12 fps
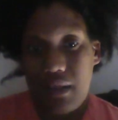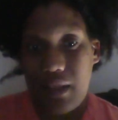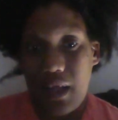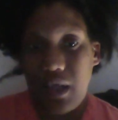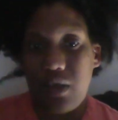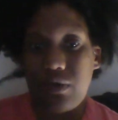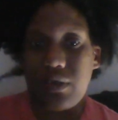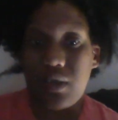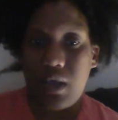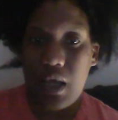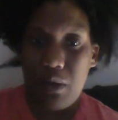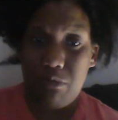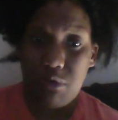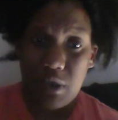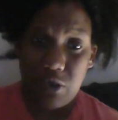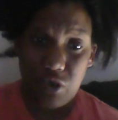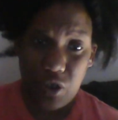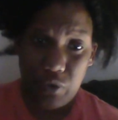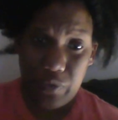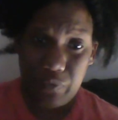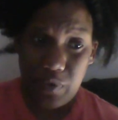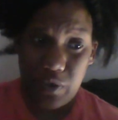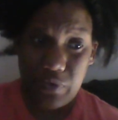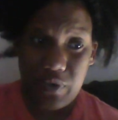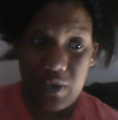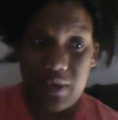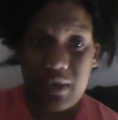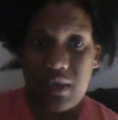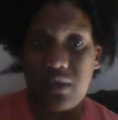Thank you to Cambridge University